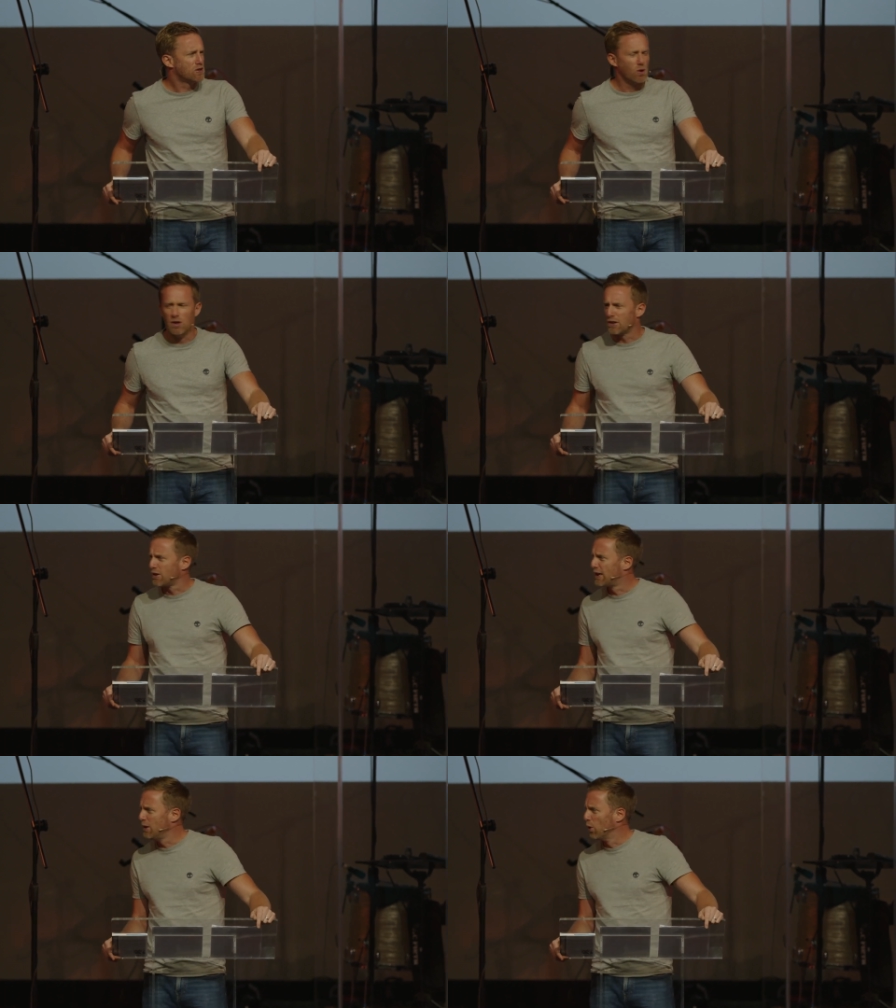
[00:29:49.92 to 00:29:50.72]
just sort of
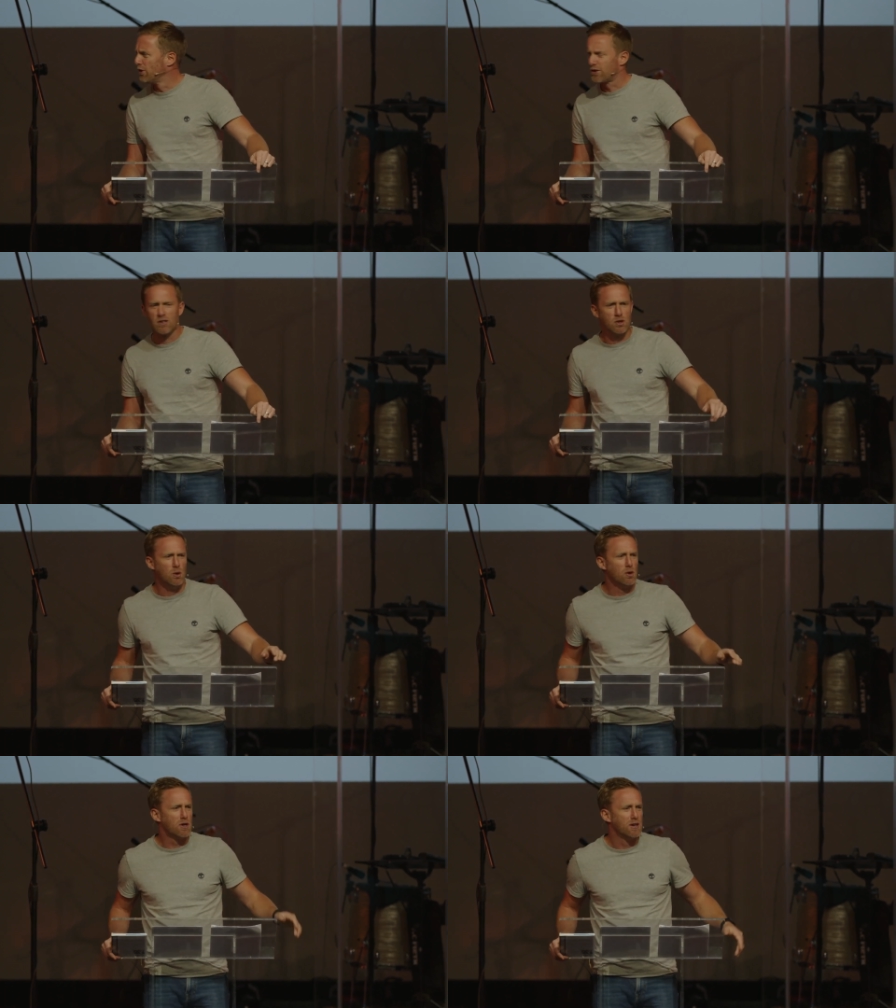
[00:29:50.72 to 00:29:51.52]
looks like he wants to
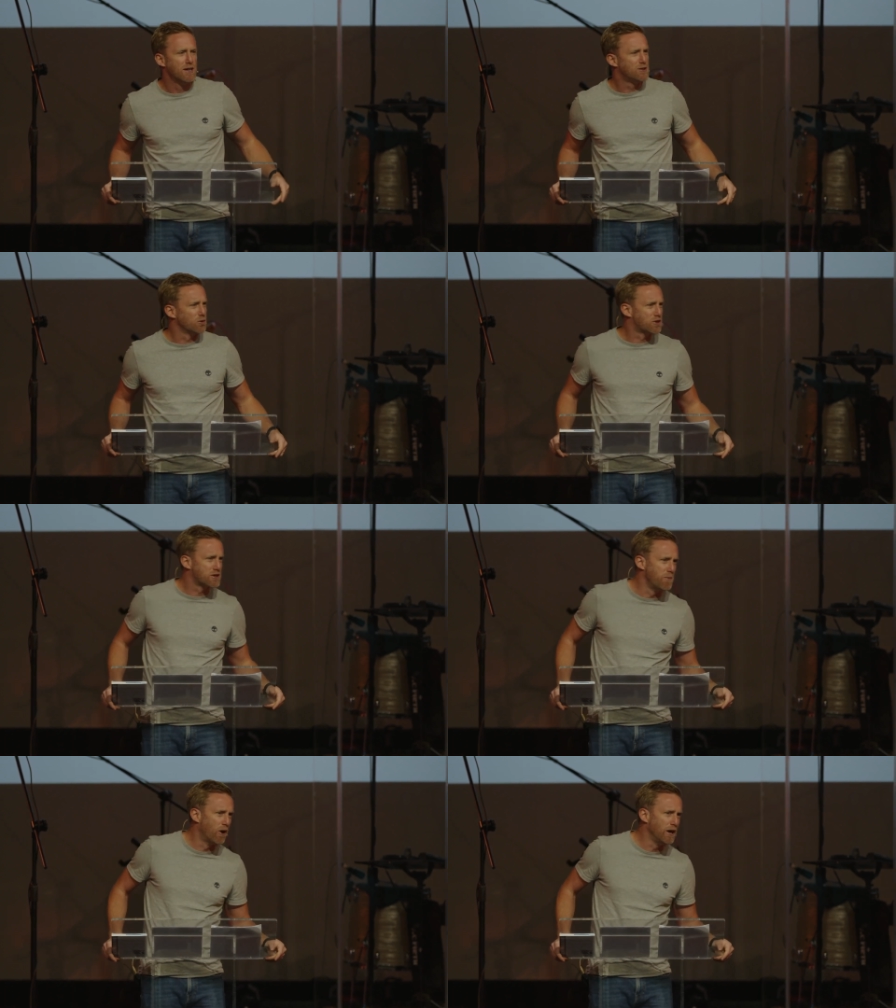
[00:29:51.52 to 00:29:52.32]
talk. He's sort of
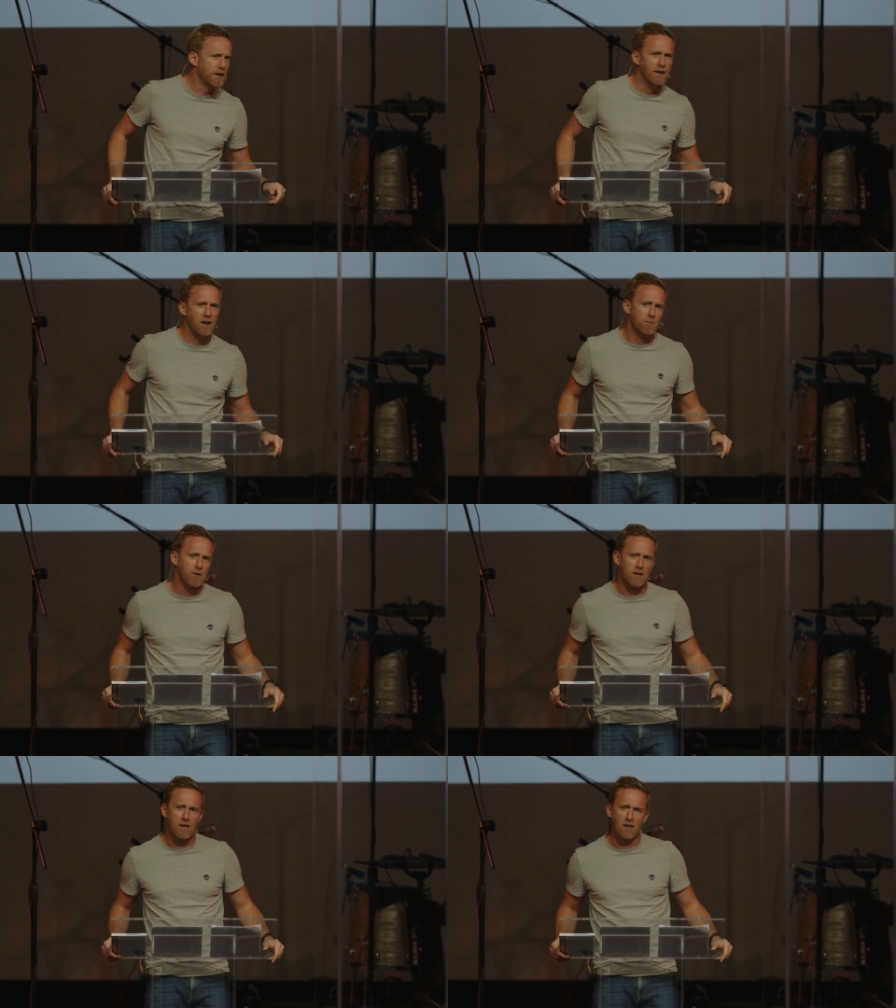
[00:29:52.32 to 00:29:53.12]
smiling, and I'm
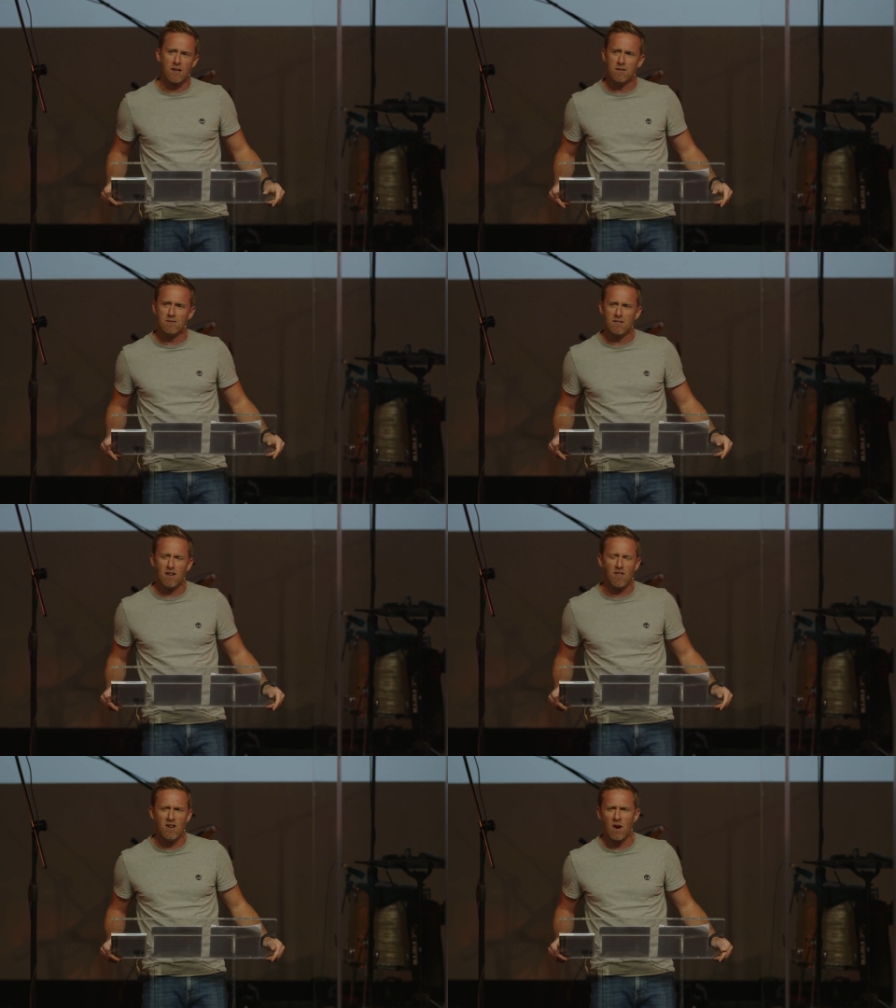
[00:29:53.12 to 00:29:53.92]
thinking, I don't
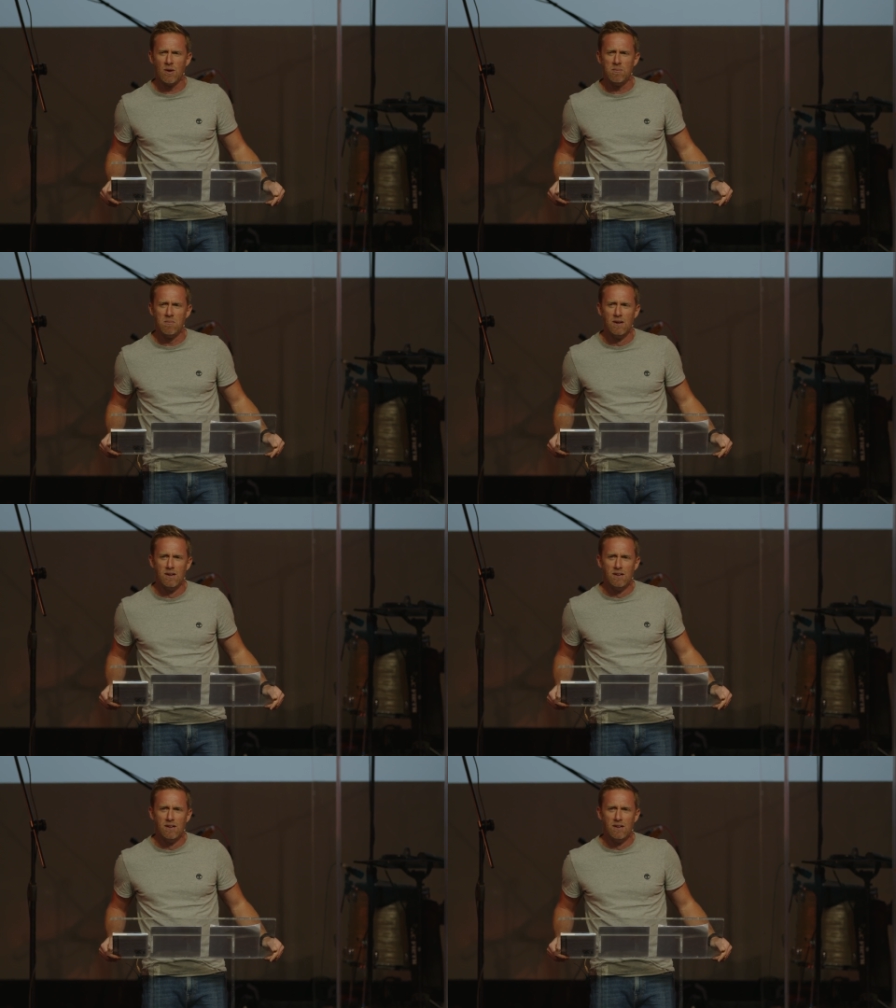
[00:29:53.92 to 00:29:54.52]
know if I know him.